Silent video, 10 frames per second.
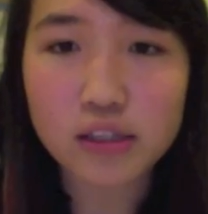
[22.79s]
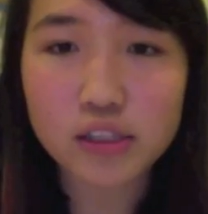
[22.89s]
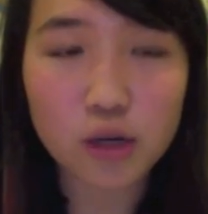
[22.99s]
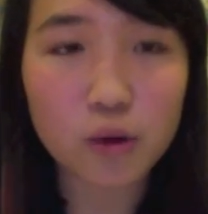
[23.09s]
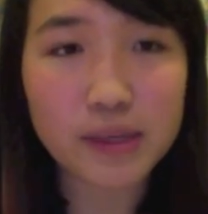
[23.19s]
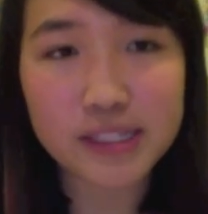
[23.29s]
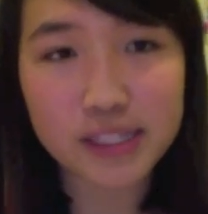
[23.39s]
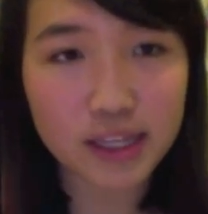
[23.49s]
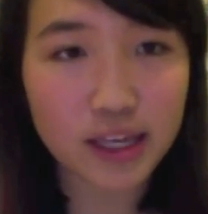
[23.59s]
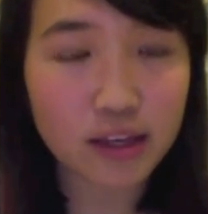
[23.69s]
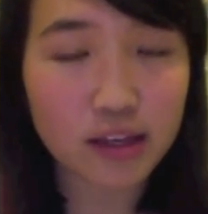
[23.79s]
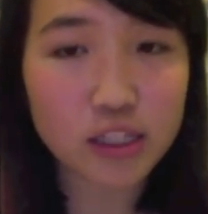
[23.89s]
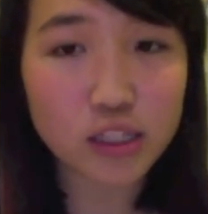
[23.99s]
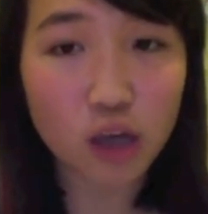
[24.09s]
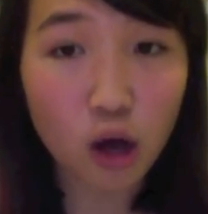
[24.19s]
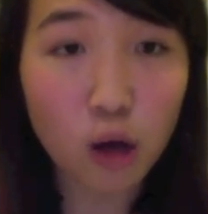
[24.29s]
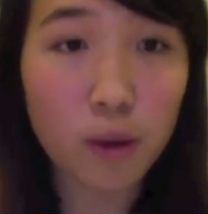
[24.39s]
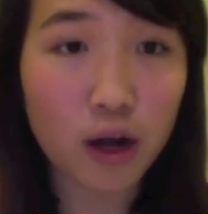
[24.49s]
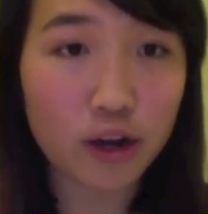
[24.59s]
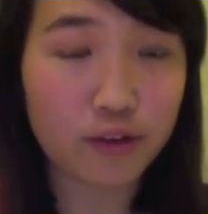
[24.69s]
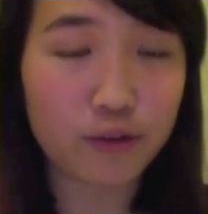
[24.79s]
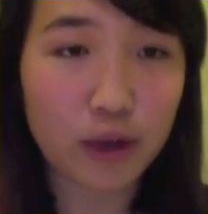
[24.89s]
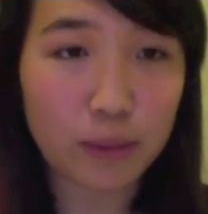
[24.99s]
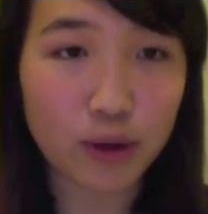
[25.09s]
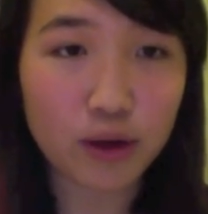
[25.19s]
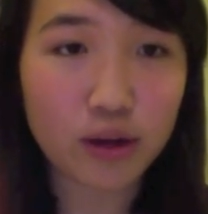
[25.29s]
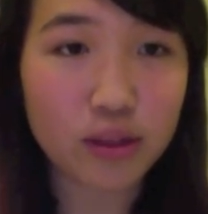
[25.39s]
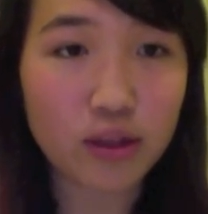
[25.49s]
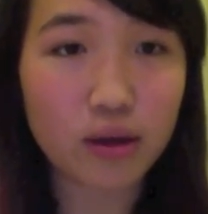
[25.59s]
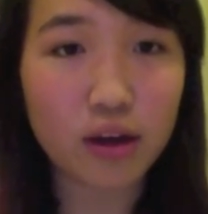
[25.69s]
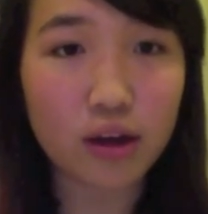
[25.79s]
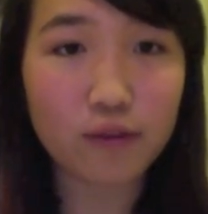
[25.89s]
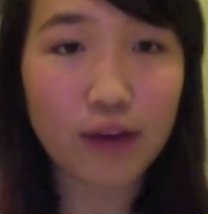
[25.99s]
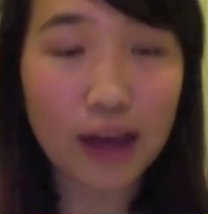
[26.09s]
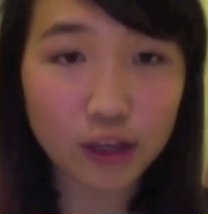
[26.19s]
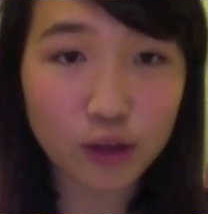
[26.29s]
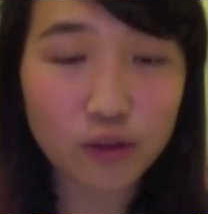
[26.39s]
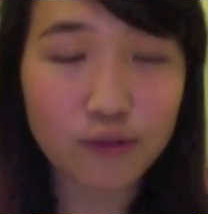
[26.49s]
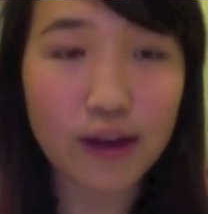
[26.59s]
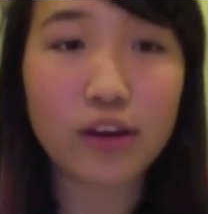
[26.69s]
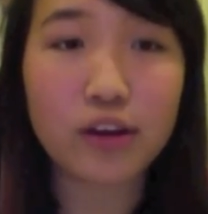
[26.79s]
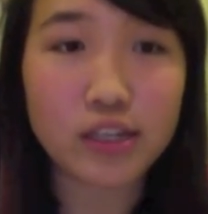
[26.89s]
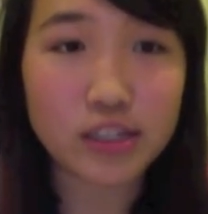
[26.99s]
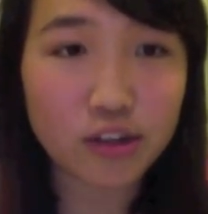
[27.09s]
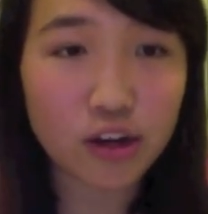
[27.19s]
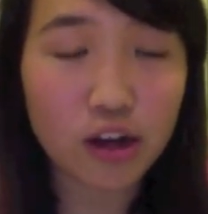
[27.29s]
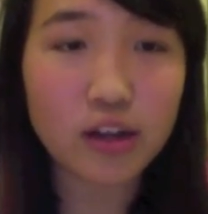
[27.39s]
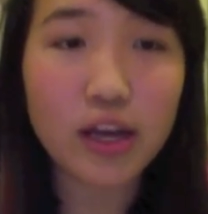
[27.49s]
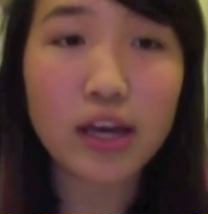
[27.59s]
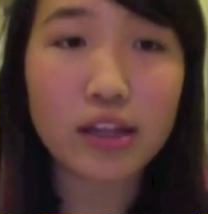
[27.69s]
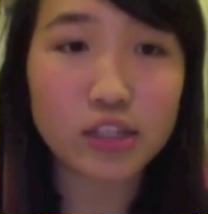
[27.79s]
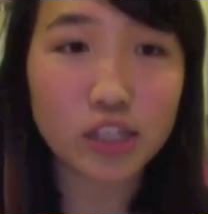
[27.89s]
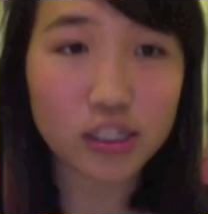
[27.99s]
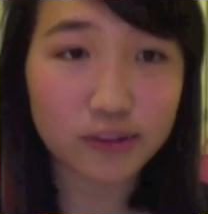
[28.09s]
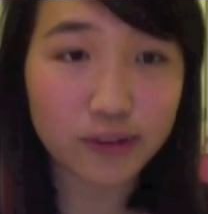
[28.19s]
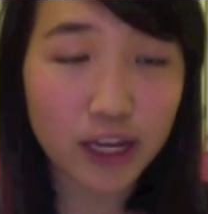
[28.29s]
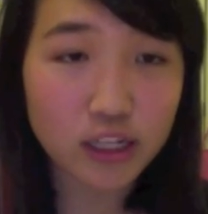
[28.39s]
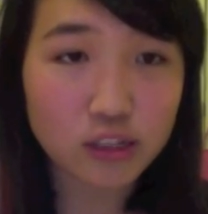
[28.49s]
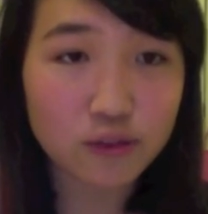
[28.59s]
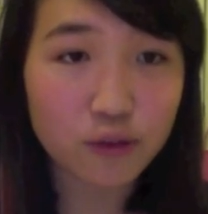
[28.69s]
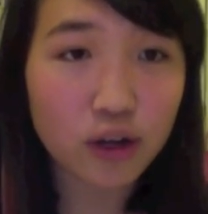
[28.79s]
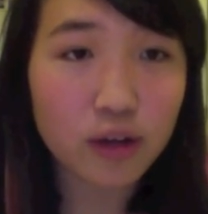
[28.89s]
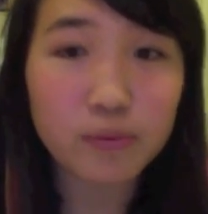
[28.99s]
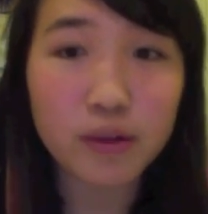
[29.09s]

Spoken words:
So basically, it's all part of the framework. The value criterion, the justifications for it.